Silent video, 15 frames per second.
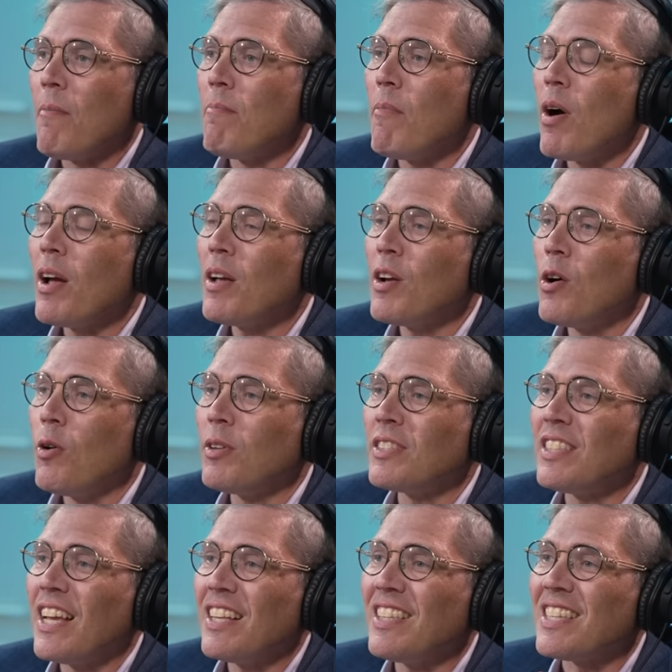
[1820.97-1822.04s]
My goal is
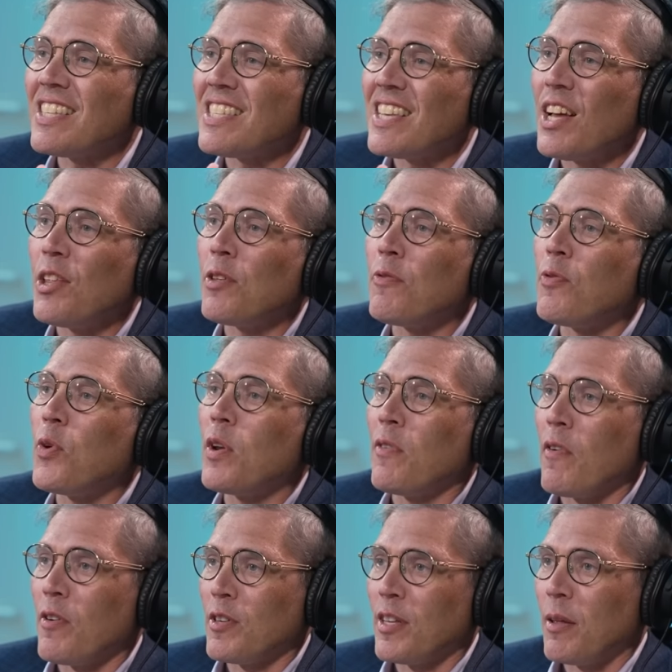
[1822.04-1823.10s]
not to sell the
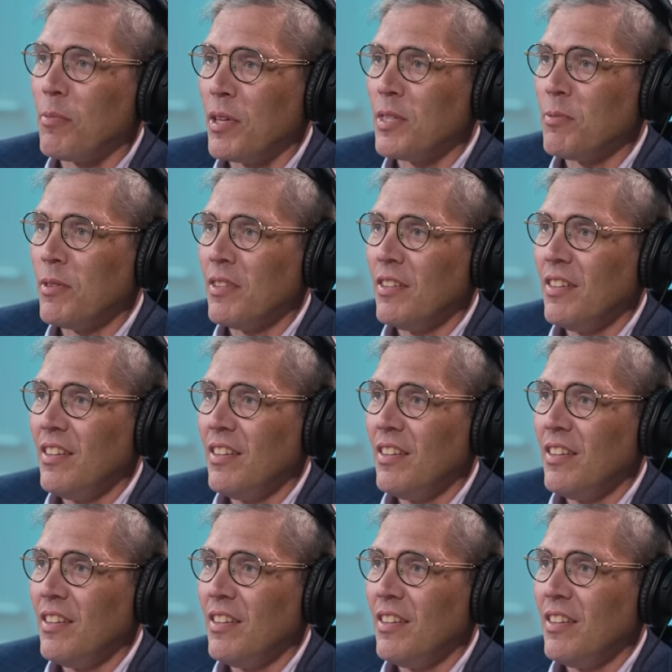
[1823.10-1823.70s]
$4,500 placement.